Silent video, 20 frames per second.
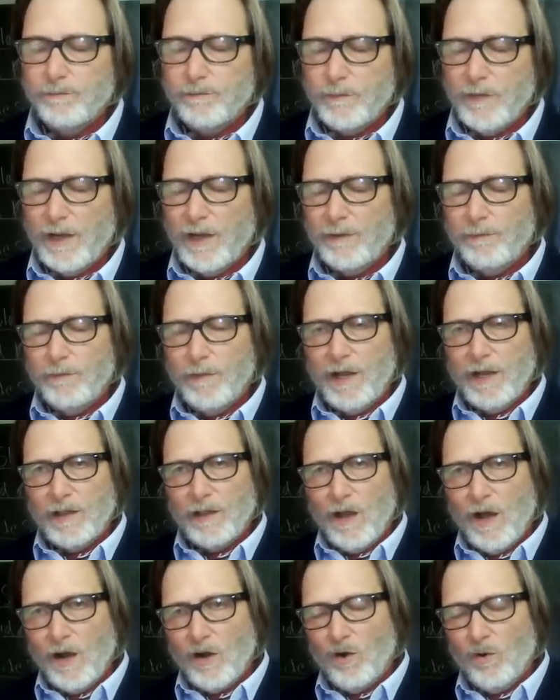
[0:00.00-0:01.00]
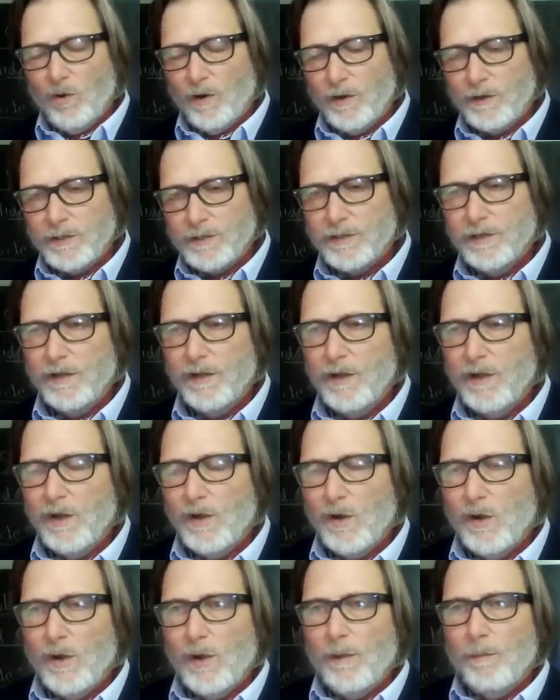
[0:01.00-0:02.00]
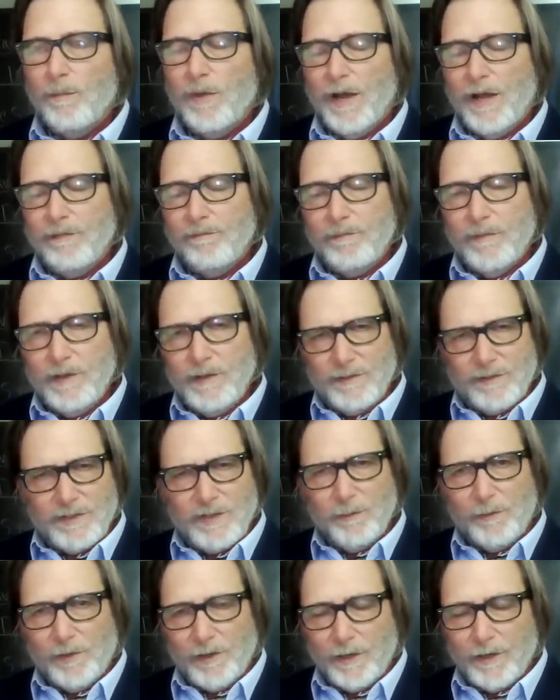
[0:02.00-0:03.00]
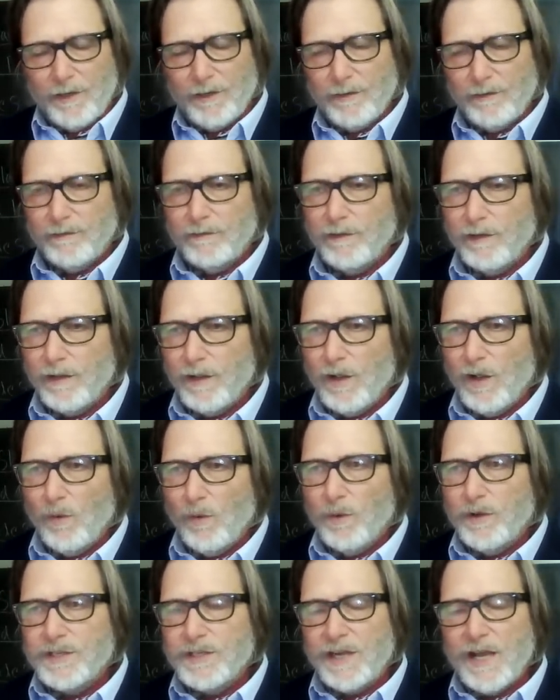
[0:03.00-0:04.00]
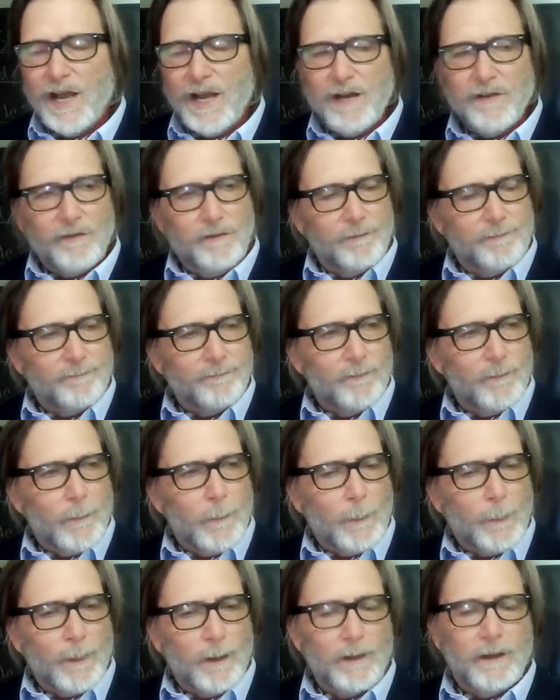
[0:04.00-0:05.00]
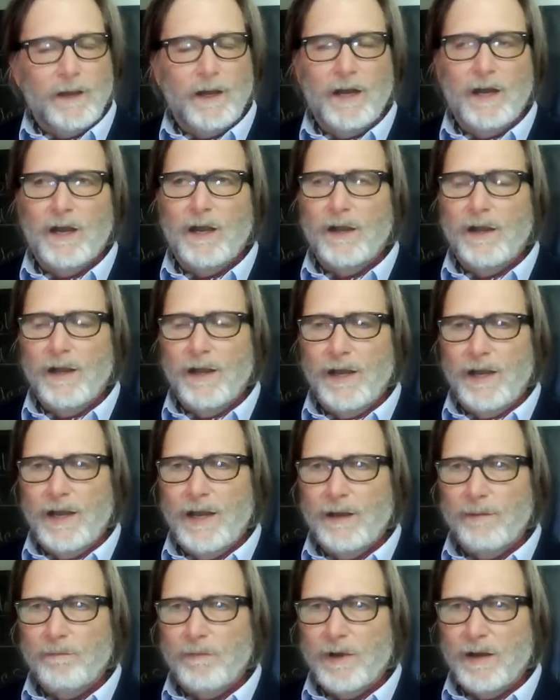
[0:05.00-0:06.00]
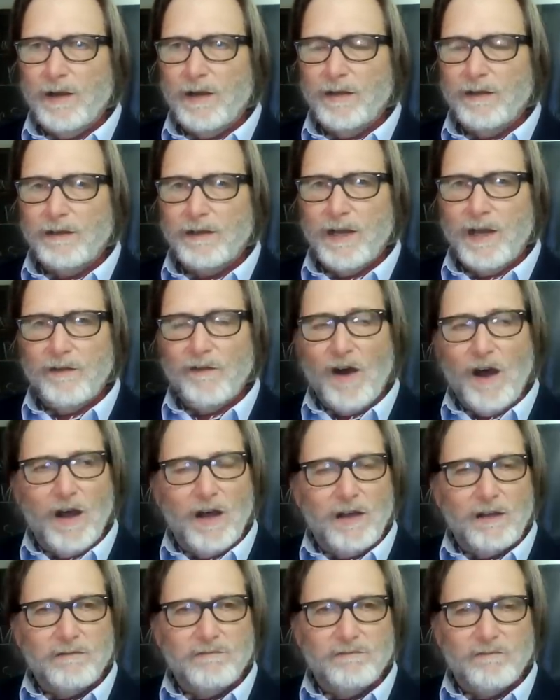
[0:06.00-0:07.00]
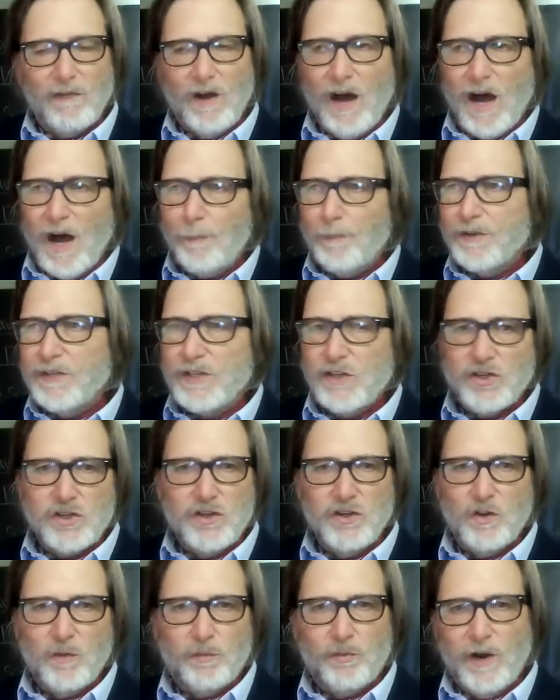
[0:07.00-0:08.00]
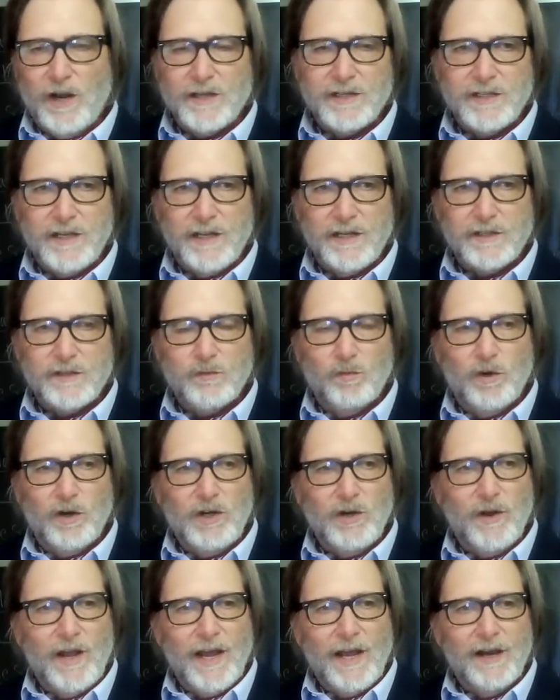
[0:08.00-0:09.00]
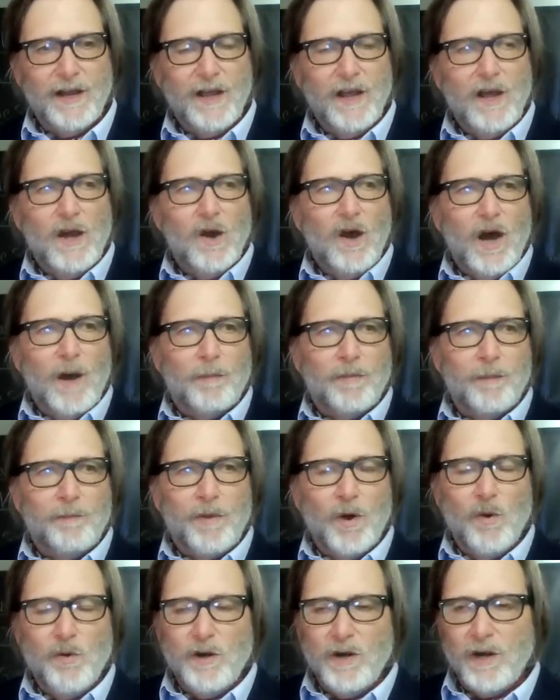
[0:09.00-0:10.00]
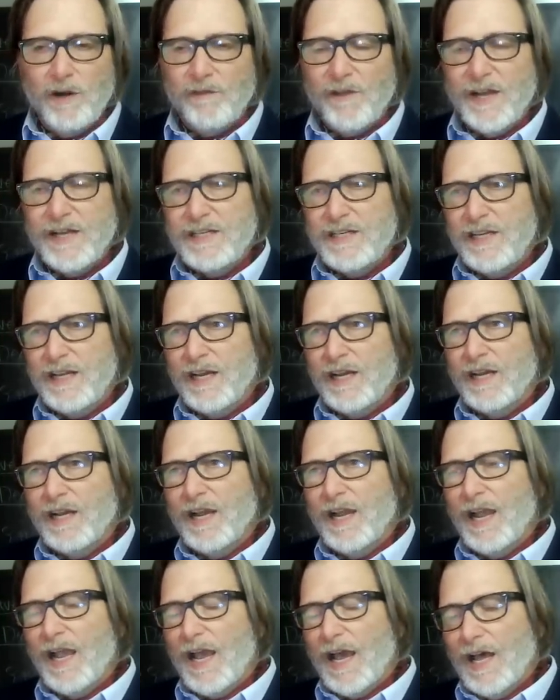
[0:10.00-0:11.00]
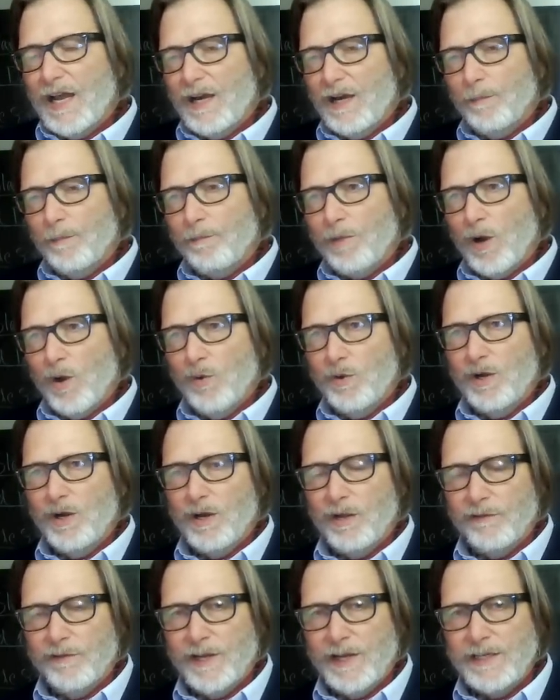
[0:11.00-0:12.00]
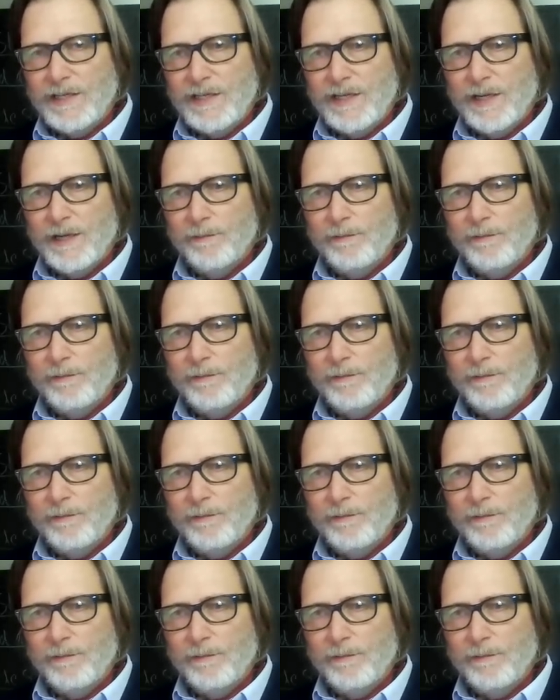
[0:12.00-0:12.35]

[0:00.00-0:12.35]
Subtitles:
not law courts, but it's similar, was a kind of oppositional process where you had a proponent of idea and an opponent of idea.